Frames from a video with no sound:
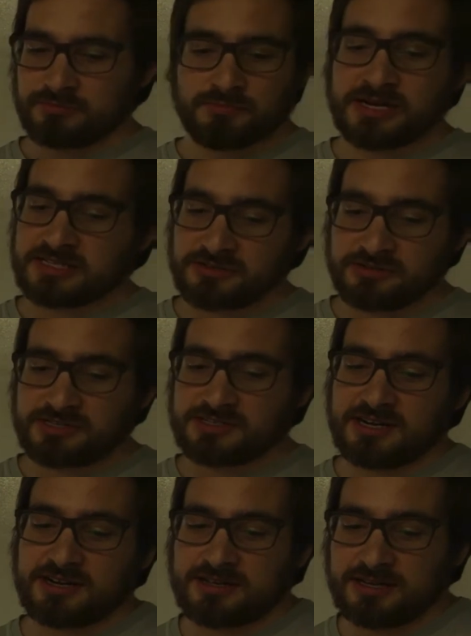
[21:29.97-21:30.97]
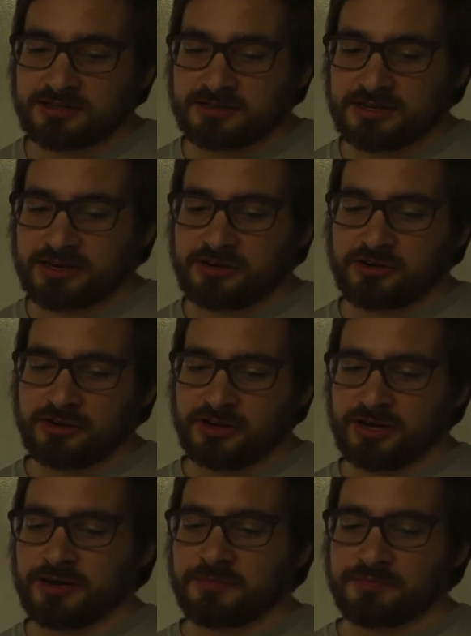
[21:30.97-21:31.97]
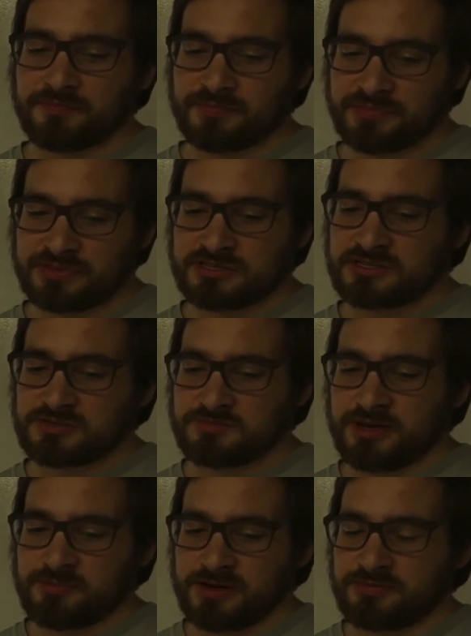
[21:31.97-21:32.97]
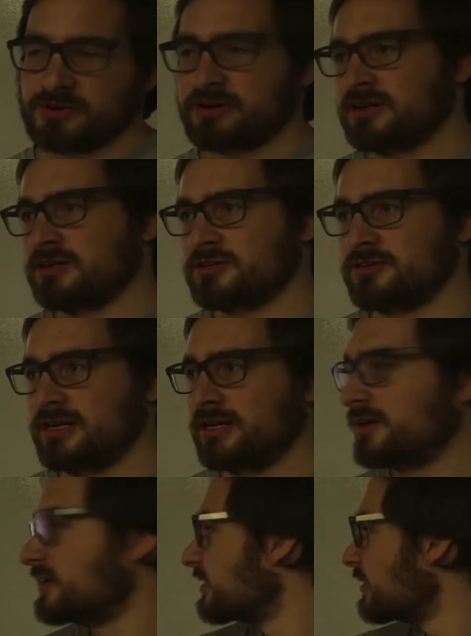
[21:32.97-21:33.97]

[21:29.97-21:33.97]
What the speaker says: master is checked out there. This is my main working tree.